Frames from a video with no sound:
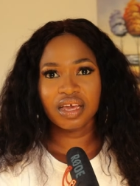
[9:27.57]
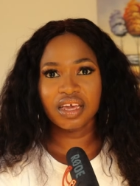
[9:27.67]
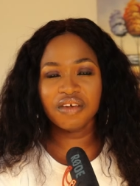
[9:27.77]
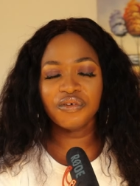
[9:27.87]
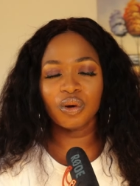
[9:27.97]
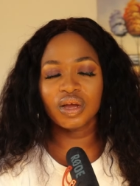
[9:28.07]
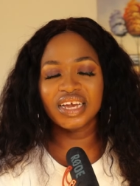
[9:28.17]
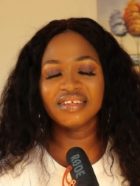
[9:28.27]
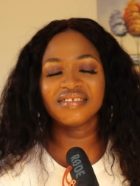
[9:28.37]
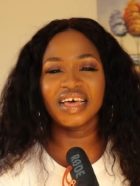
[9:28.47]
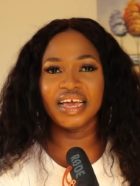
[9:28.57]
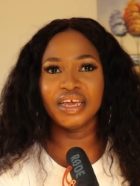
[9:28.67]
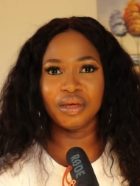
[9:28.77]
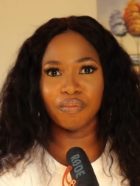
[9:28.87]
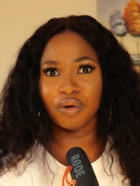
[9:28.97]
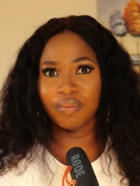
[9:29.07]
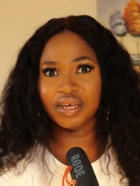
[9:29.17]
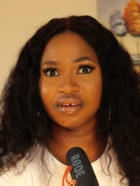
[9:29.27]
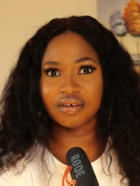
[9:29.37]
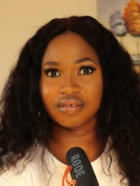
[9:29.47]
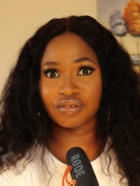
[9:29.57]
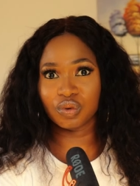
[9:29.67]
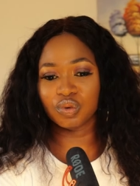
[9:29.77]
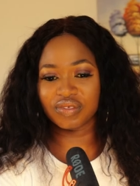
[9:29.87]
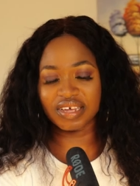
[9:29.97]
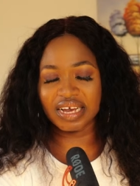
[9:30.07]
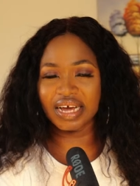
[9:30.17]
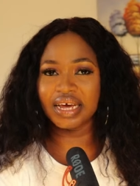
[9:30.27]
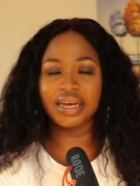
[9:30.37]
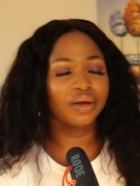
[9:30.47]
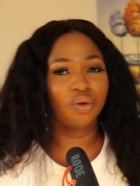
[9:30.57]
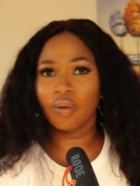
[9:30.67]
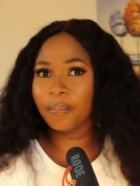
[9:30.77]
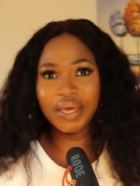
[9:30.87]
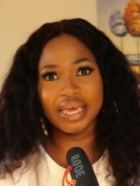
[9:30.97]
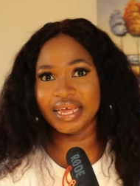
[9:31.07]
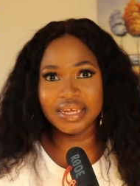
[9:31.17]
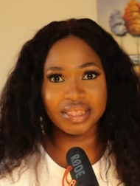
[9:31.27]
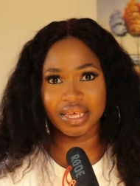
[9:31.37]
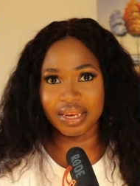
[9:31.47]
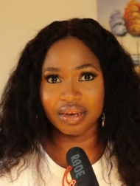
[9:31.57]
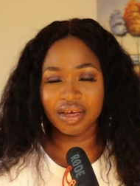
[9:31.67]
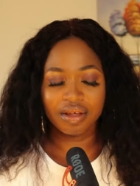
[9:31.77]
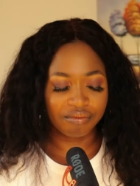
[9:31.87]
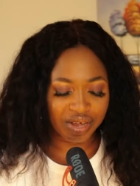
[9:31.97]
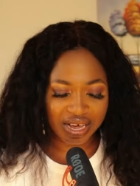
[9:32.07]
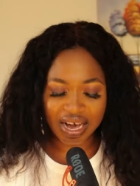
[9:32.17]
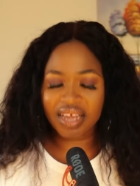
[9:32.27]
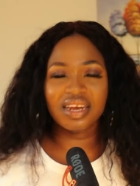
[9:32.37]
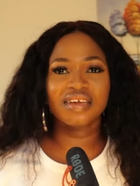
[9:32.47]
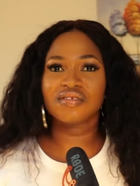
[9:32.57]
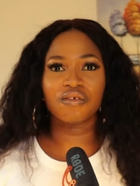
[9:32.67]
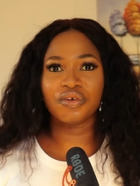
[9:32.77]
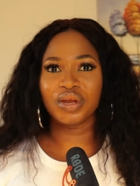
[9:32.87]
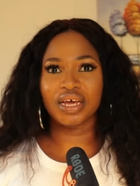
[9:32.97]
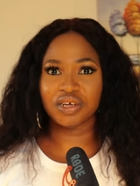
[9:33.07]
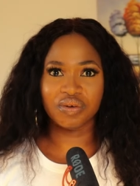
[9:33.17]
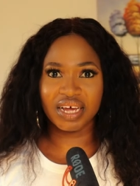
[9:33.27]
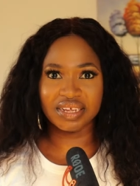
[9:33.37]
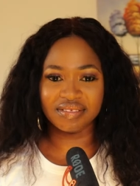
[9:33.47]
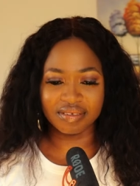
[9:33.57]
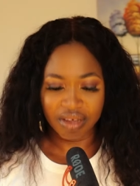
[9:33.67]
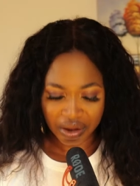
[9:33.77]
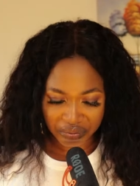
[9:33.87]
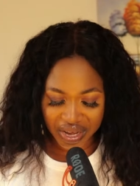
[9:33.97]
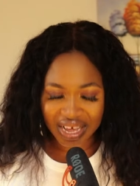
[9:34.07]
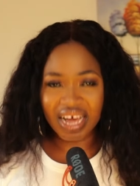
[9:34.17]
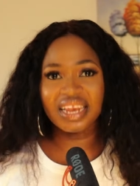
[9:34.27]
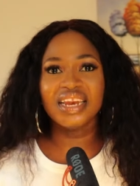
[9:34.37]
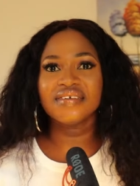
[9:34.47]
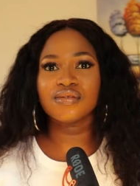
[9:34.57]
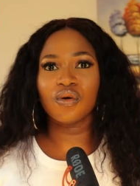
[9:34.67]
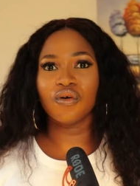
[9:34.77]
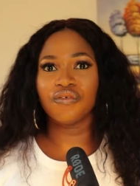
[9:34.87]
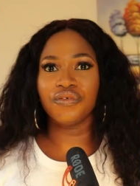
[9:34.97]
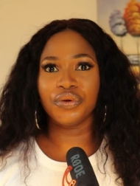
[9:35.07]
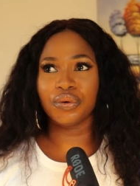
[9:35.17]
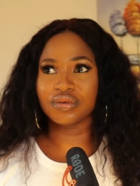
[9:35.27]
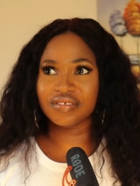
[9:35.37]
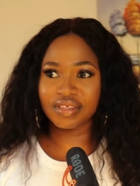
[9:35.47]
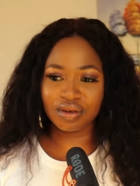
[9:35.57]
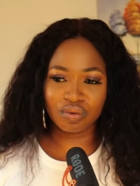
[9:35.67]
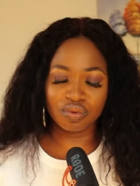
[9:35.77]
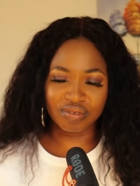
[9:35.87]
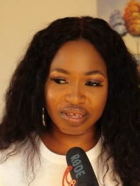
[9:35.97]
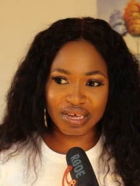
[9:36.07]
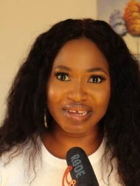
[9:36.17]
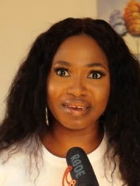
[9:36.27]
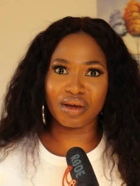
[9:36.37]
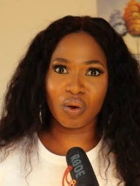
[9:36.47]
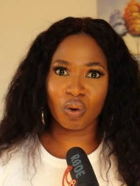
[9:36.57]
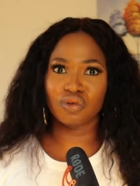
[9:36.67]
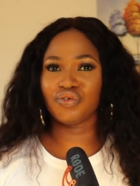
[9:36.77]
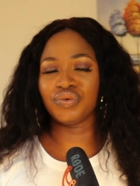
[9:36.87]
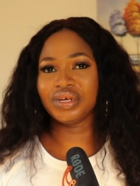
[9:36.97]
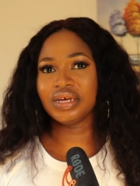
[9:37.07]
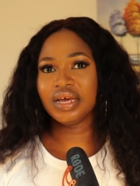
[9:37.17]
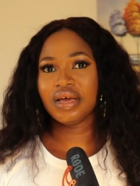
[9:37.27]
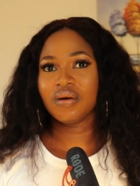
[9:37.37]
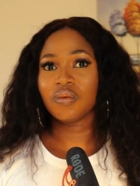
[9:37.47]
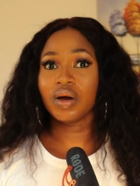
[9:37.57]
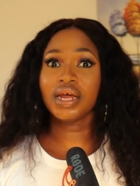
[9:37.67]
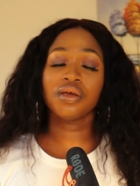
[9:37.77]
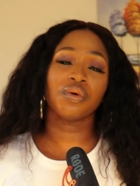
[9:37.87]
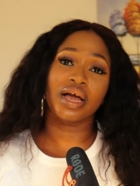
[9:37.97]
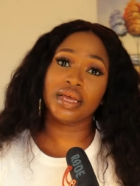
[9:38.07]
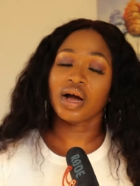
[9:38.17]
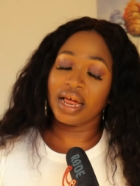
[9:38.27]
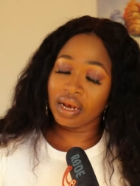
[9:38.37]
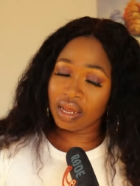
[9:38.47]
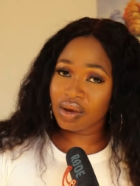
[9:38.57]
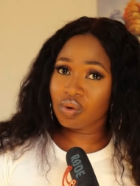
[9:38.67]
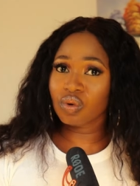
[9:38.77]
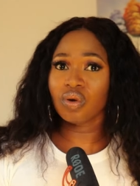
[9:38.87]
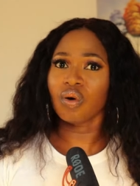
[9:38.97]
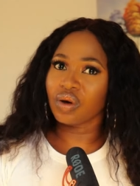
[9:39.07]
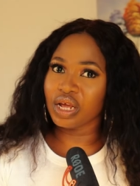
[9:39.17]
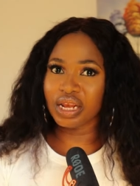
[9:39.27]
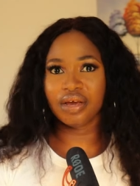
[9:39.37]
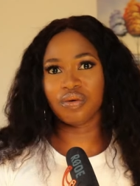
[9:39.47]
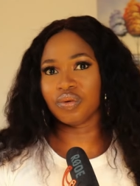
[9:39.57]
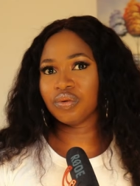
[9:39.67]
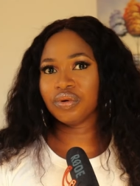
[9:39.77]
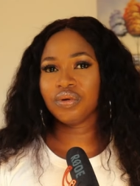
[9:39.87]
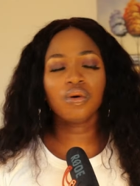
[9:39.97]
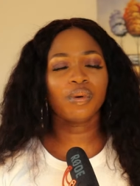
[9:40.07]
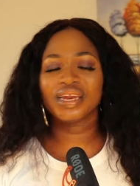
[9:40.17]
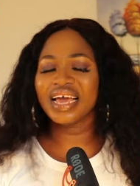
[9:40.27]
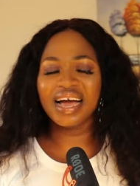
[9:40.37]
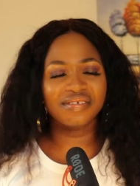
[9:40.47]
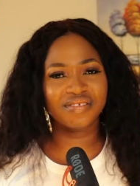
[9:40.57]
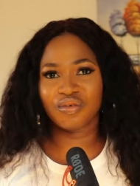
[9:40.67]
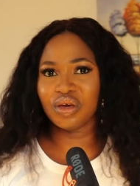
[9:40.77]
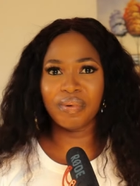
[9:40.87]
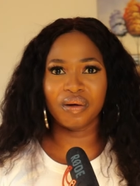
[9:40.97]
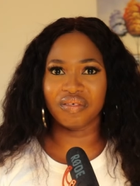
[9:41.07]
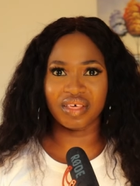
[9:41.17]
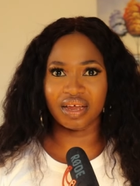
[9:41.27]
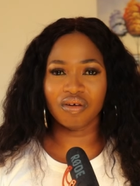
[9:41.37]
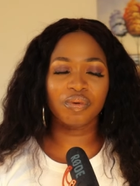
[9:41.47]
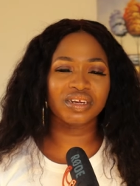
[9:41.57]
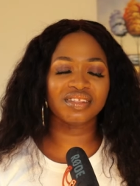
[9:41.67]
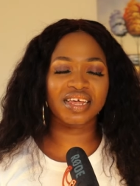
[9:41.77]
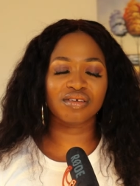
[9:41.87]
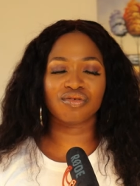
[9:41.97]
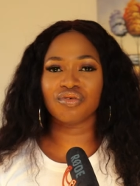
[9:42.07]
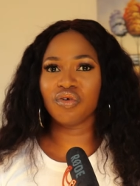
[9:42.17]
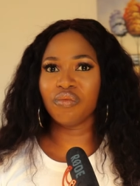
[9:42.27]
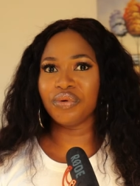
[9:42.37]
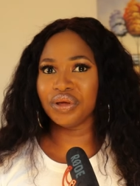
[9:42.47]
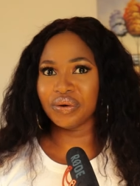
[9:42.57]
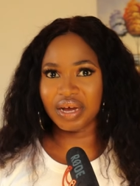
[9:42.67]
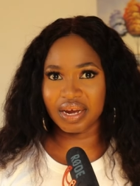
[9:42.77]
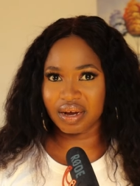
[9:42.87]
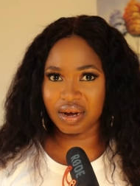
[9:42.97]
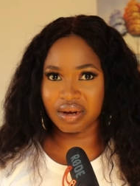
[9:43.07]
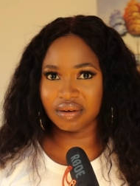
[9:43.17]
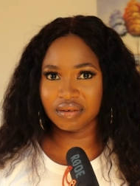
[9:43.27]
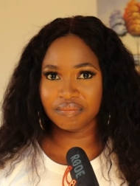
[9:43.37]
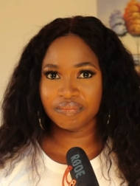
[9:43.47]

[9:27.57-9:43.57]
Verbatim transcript: If your kids are in public schools in Ghana, they don't pay anything, regardless of your nationality, regardless of your status in the country, whether you are, are legal or illegal. Nobody asks you about that. Nobody tells you, go bring your Ghana card.